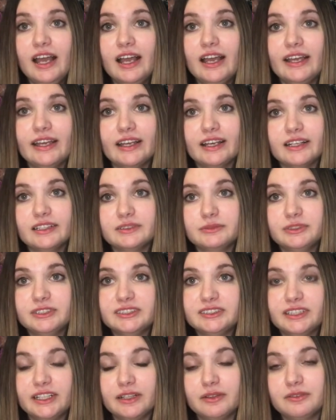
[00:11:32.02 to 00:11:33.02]
and we
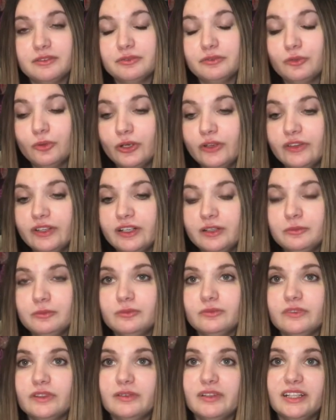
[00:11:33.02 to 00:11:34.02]
stand for
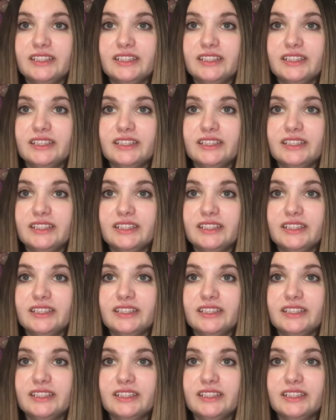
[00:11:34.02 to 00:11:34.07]
them.